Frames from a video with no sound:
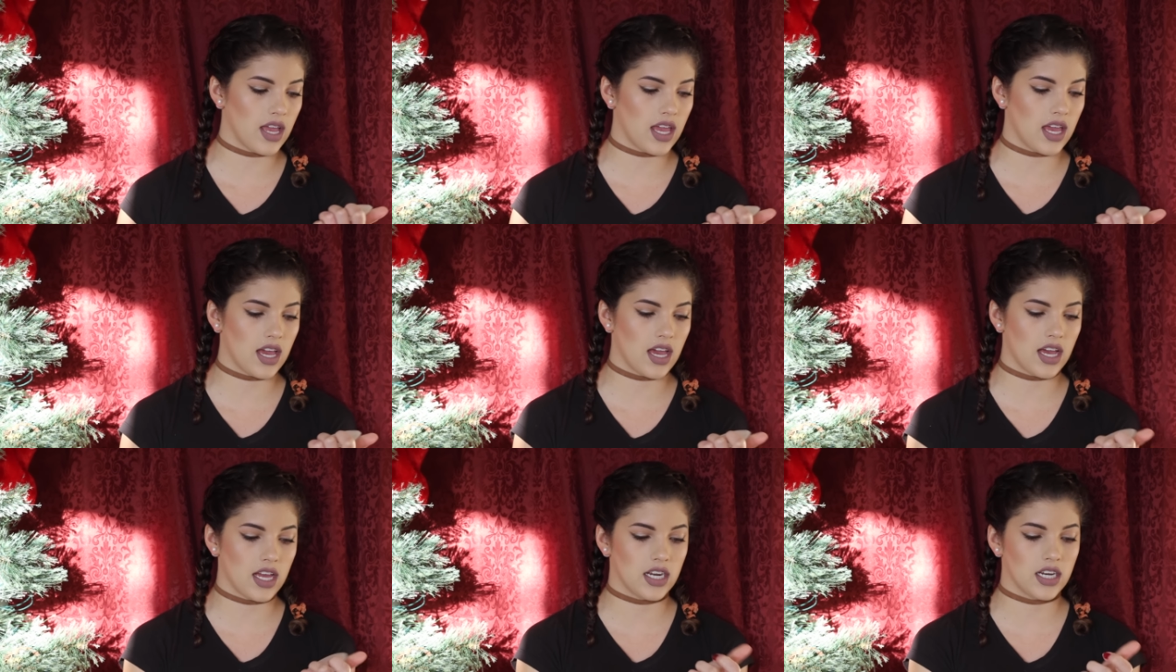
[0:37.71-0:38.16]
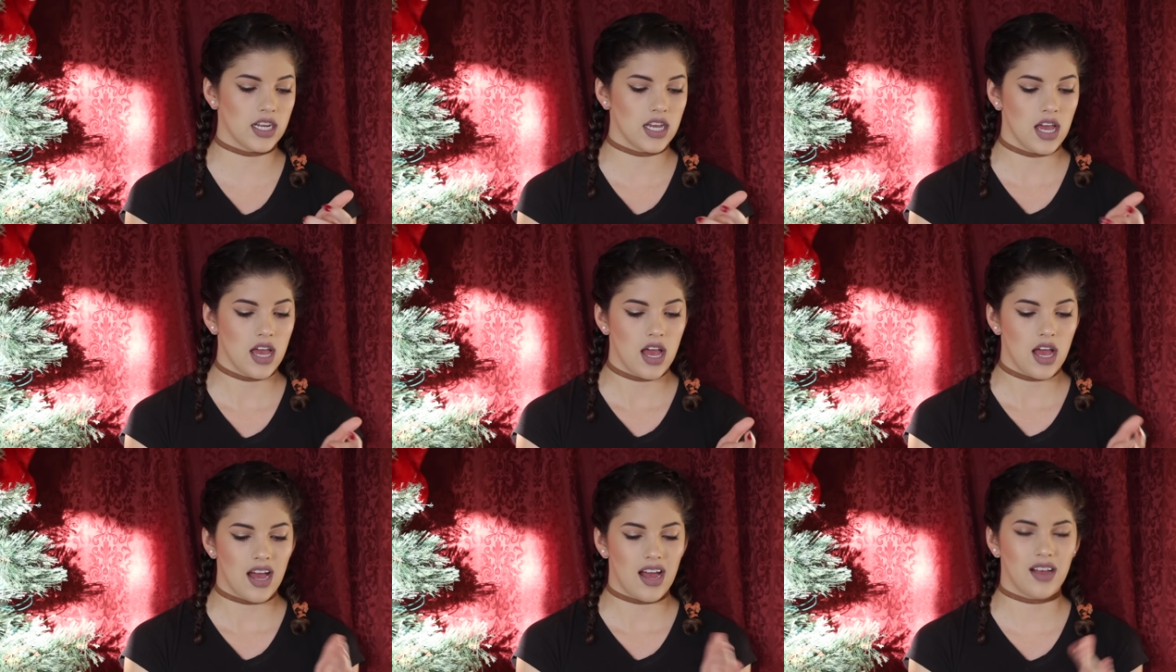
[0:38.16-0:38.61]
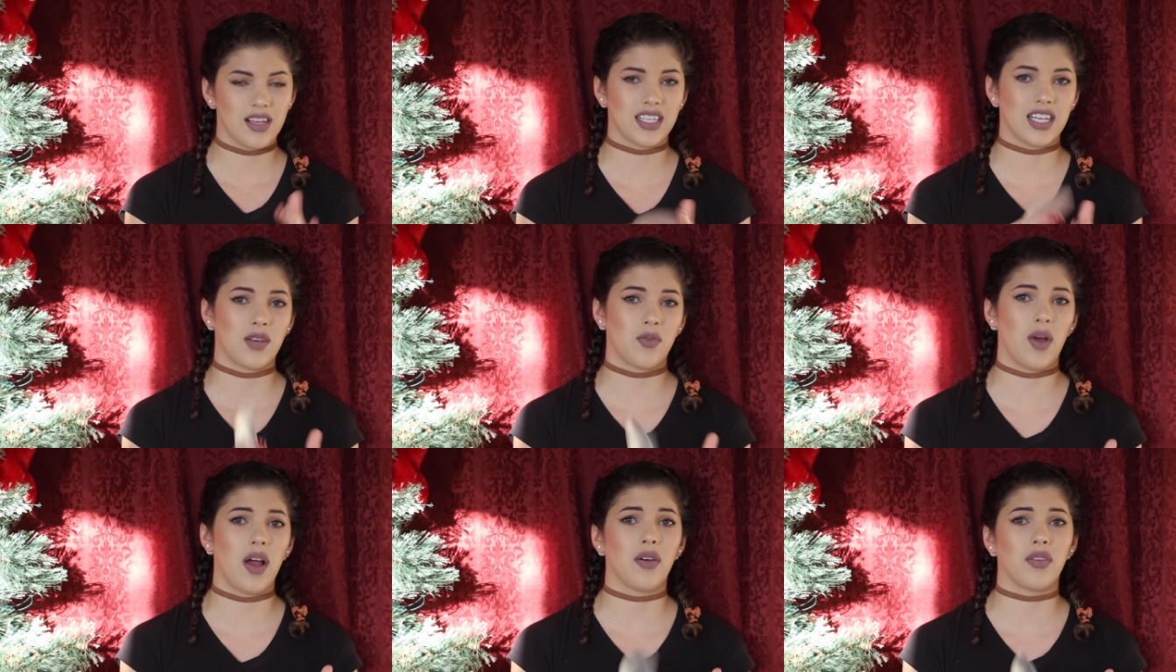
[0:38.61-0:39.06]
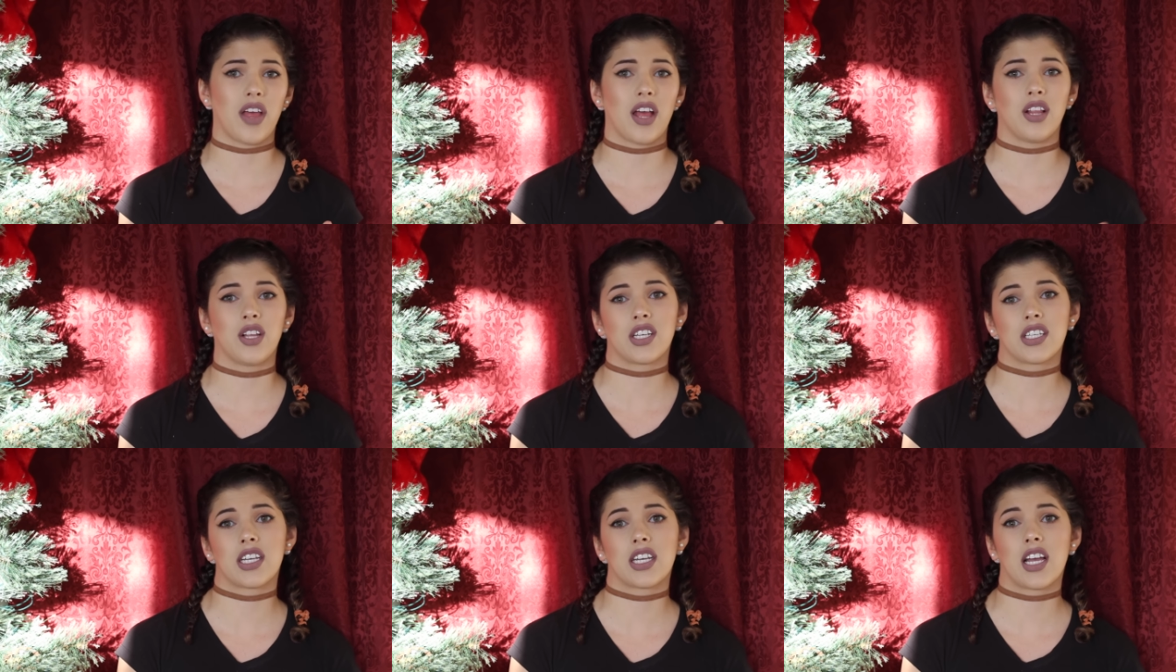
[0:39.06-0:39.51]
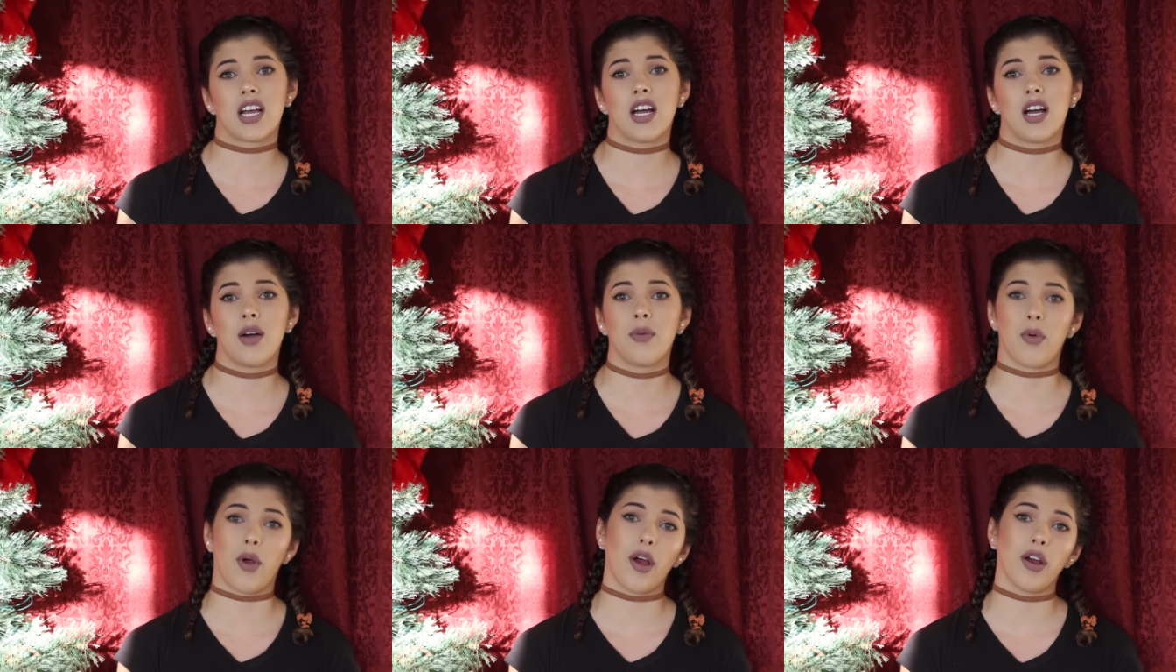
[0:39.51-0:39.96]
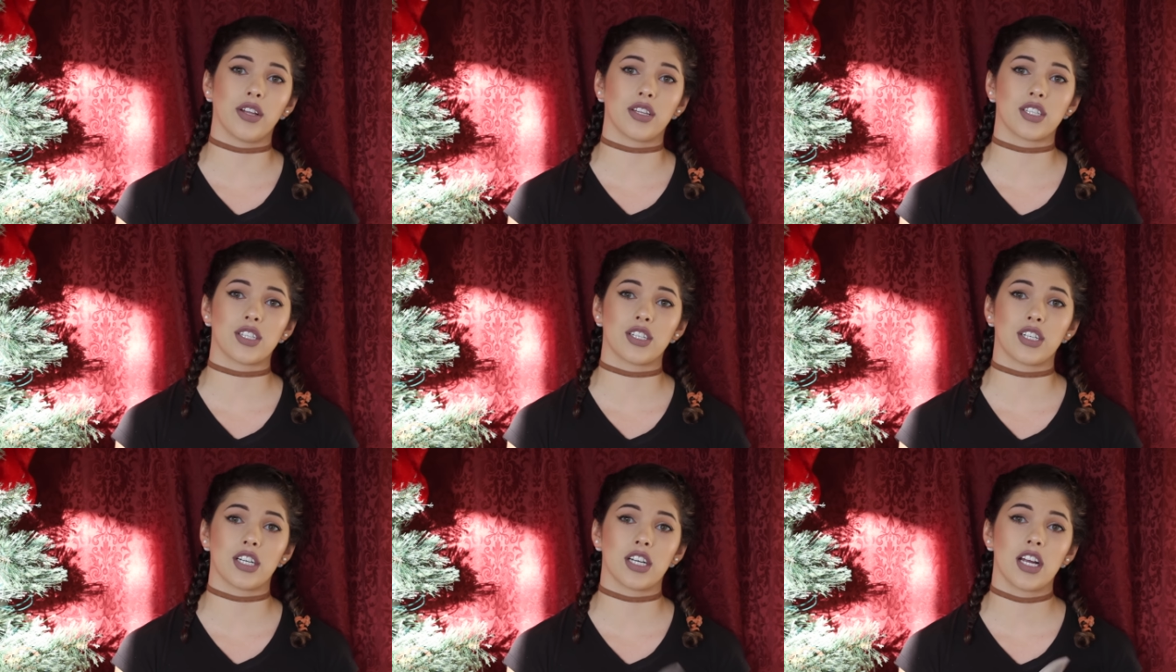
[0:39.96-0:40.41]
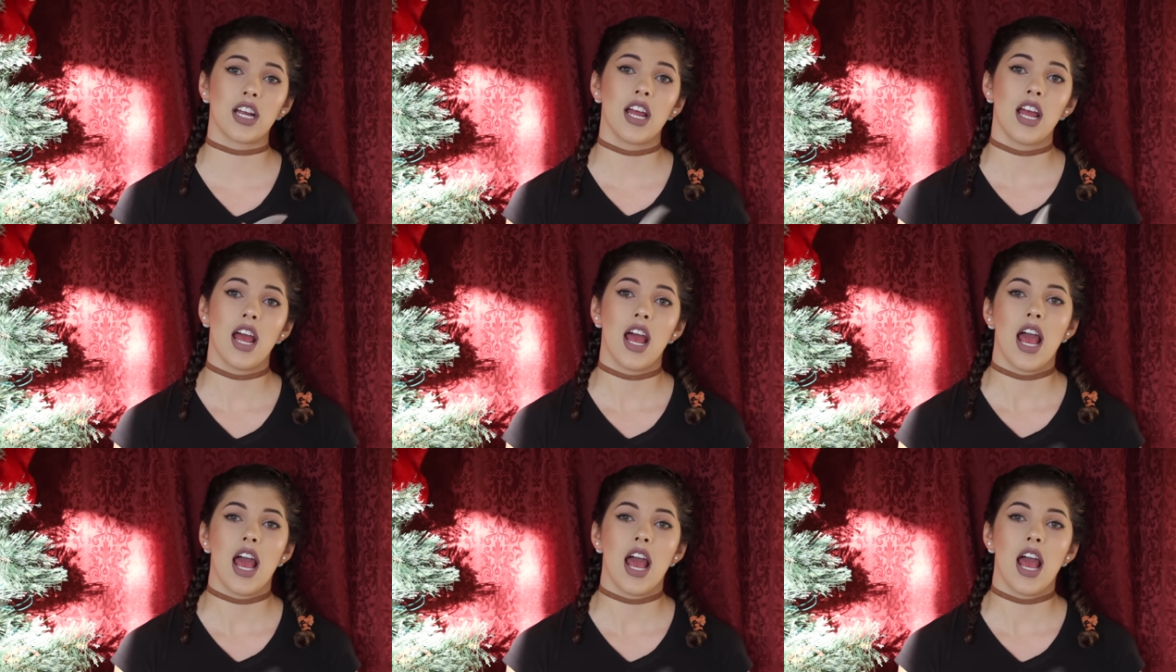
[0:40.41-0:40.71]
and I was like, wow, that looks like a bra insert.